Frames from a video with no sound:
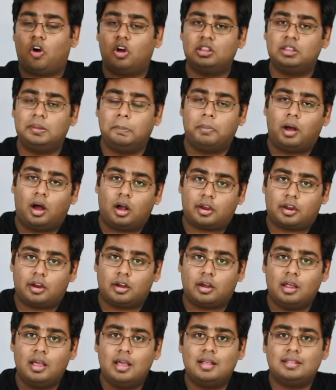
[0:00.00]
on the
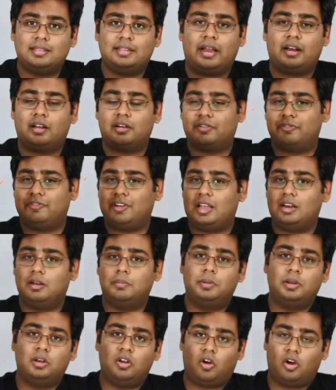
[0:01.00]
market that are
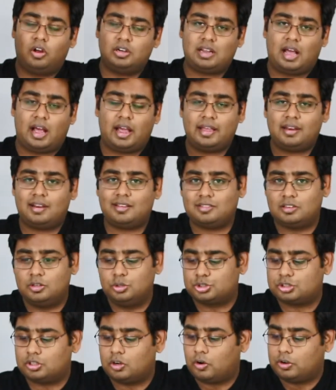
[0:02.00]
available on high
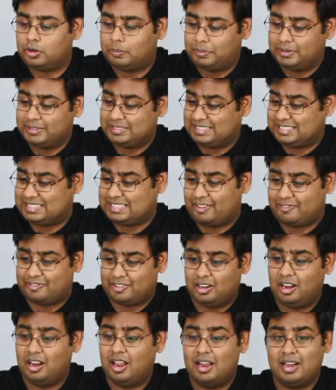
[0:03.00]
resolution audio players,
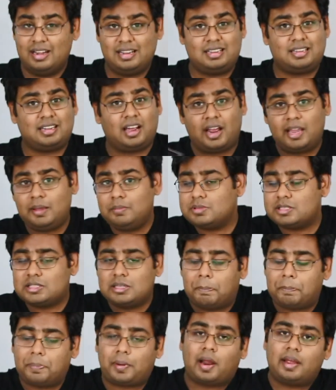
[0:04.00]
several times
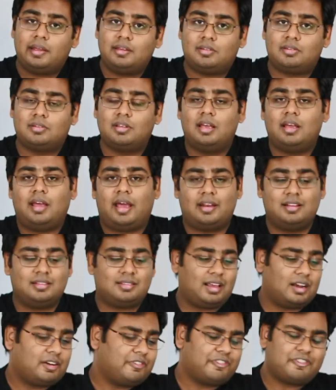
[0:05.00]
the price, and
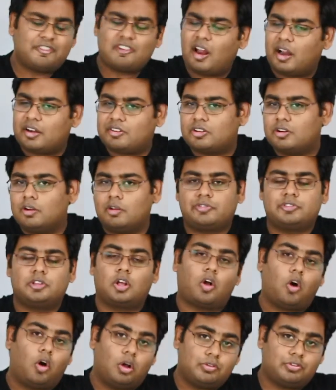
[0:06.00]
it's at a fraction of the
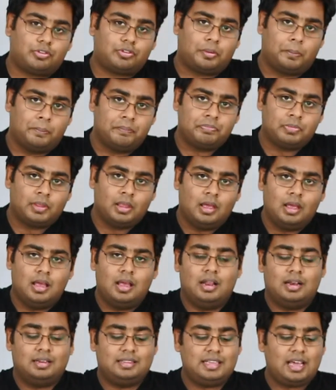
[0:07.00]
cost.
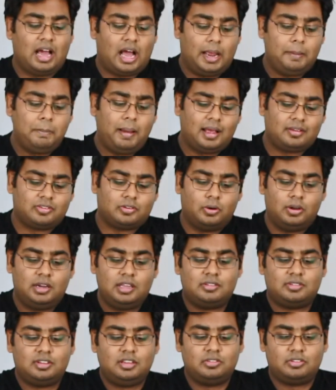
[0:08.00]
The iBasso
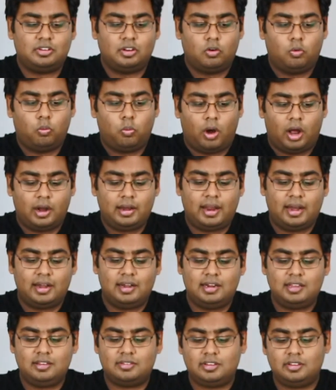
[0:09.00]
DC01
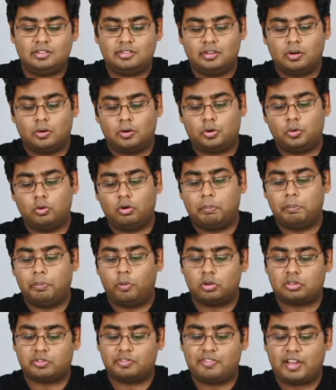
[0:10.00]
and DC02 are
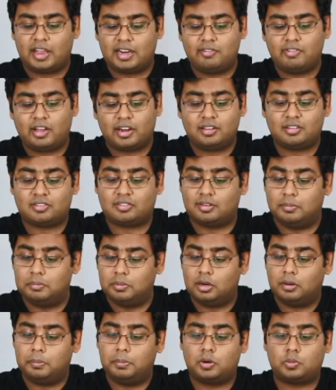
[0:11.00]
both very, very
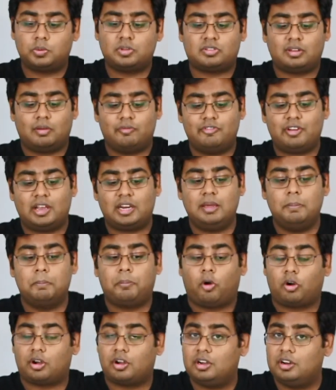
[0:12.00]
similar but with some very
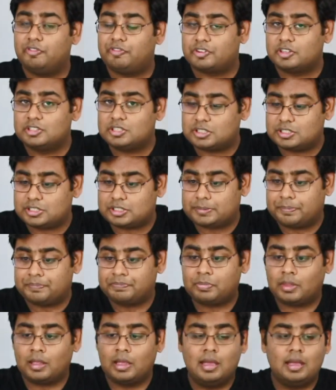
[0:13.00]
important differences.
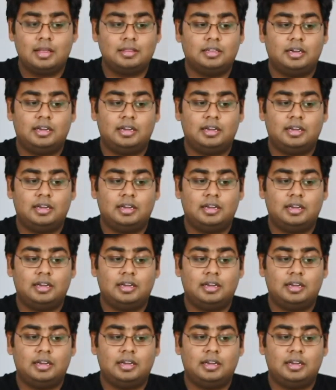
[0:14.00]
The